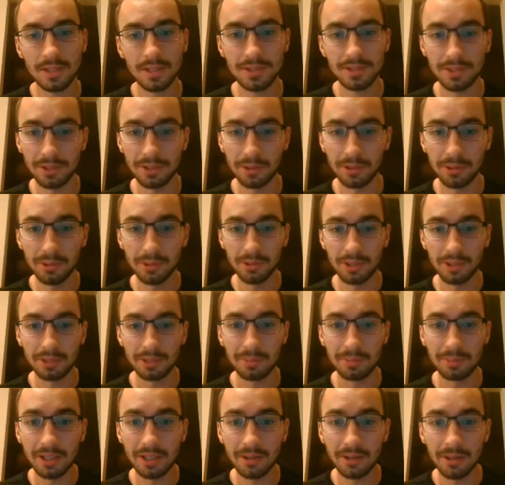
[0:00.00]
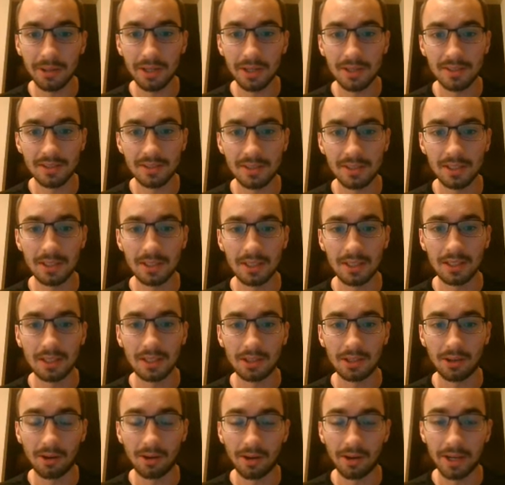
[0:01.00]
So you may notice
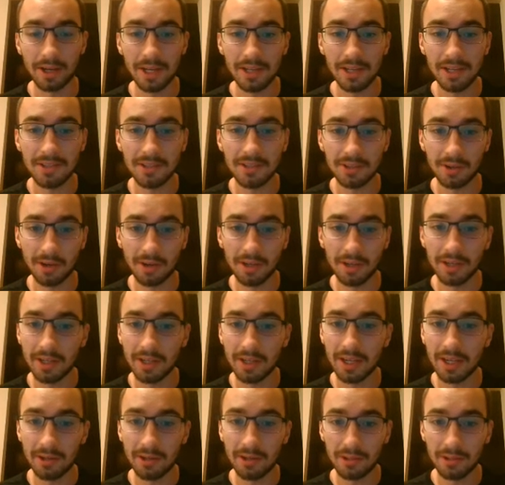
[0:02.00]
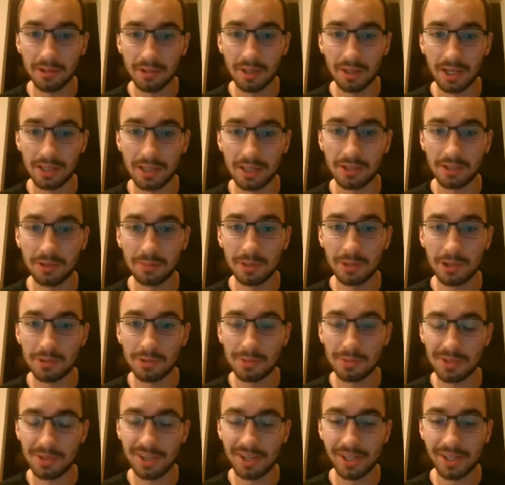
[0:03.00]
car A started out at 2 meters
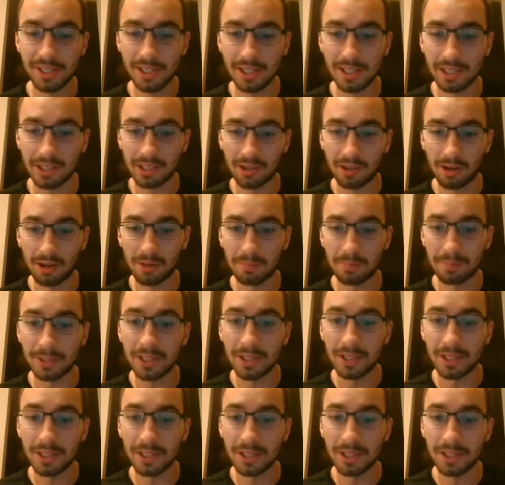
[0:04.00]
per second, and then car